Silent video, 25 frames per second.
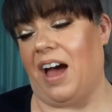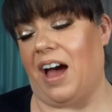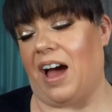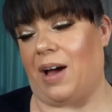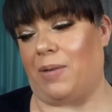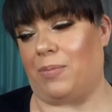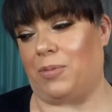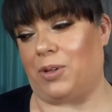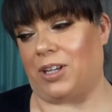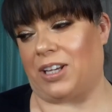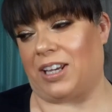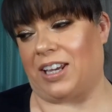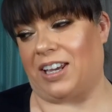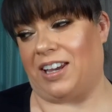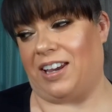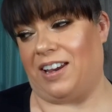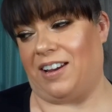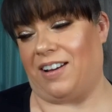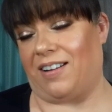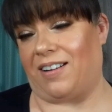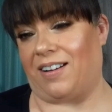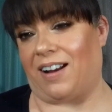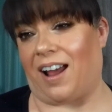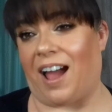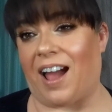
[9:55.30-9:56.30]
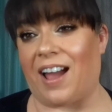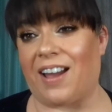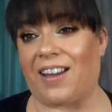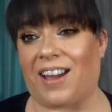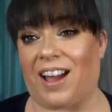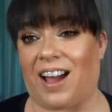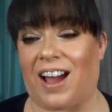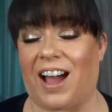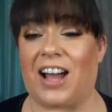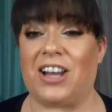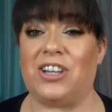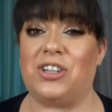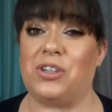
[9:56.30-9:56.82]
I'm looking here, and
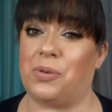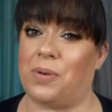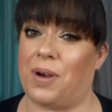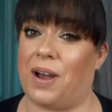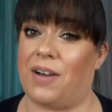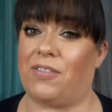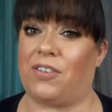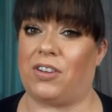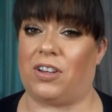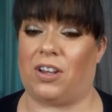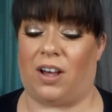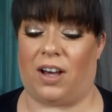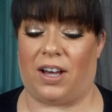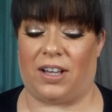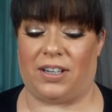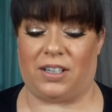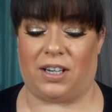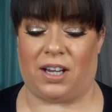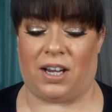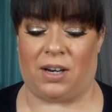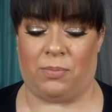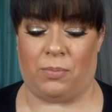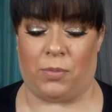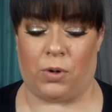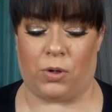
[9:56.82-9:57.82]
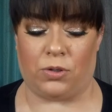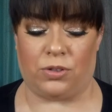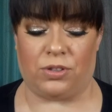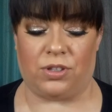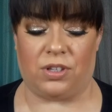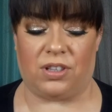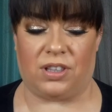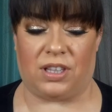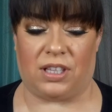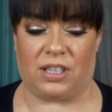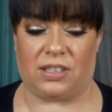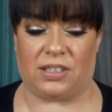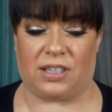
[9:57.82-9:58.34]
I do have a lot. And most
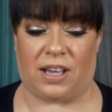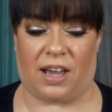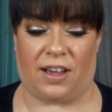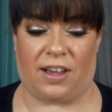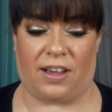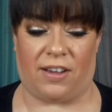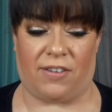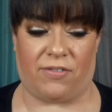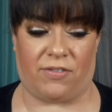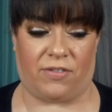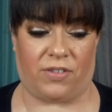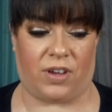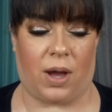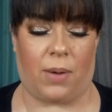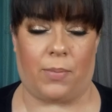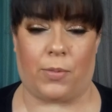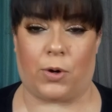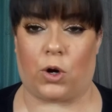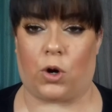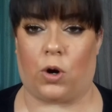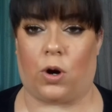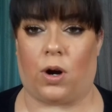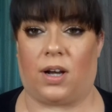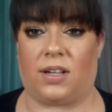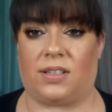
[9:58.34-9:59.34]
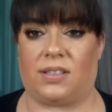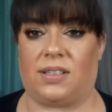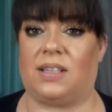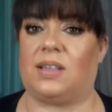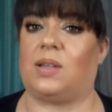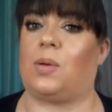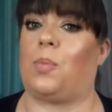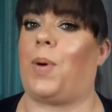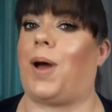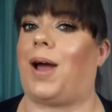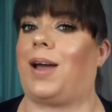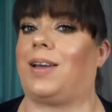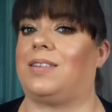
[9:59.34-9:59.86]
of this I have come across in the
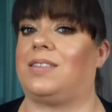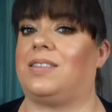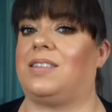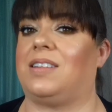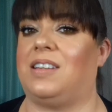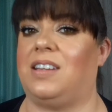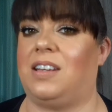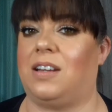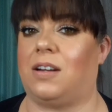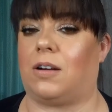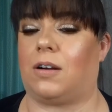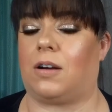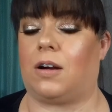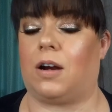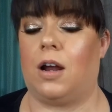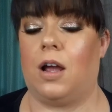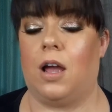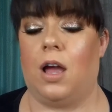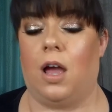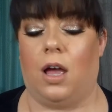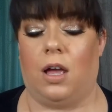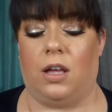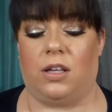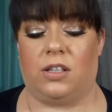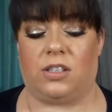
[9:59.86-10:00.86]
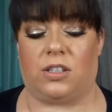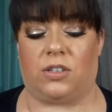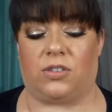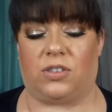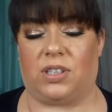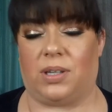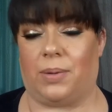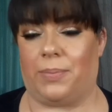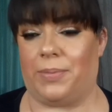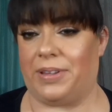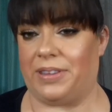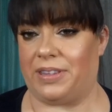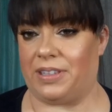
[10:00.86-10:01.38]
past year. So
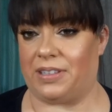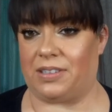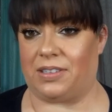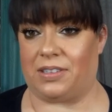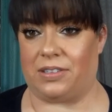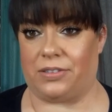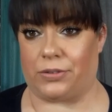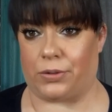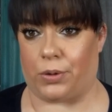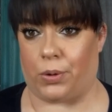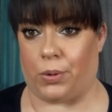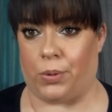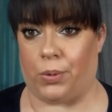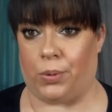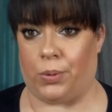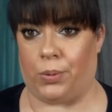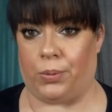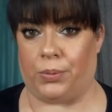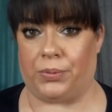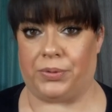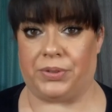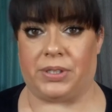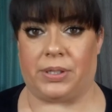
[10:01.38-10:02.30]
some of this is old.